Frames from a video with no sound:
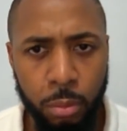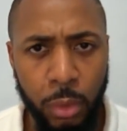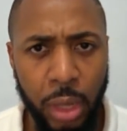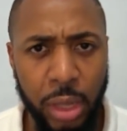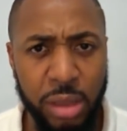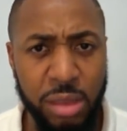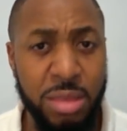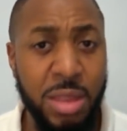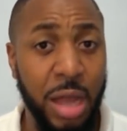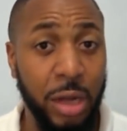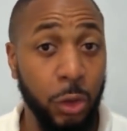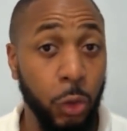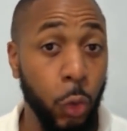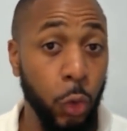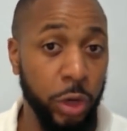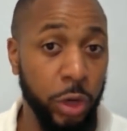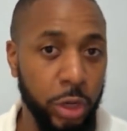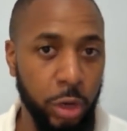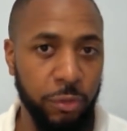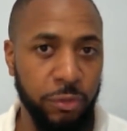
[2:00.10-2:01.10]
is not
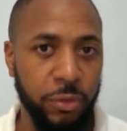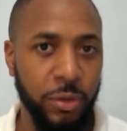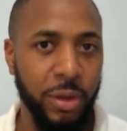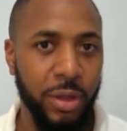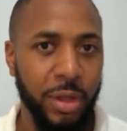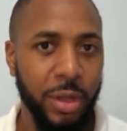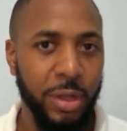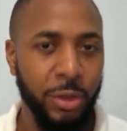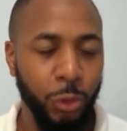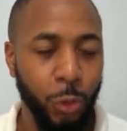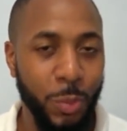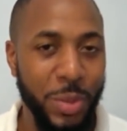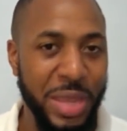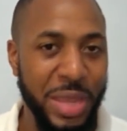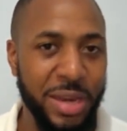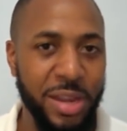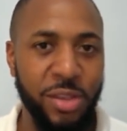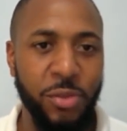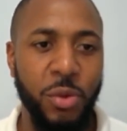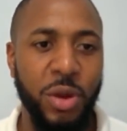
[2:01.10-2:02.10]
good enough to be in
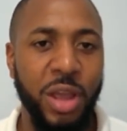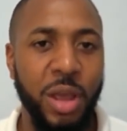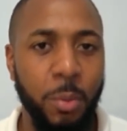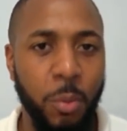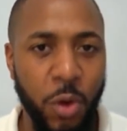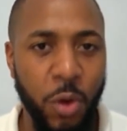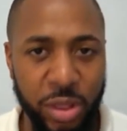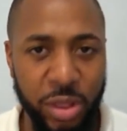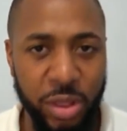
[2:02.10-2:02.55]
this Reggae Boyz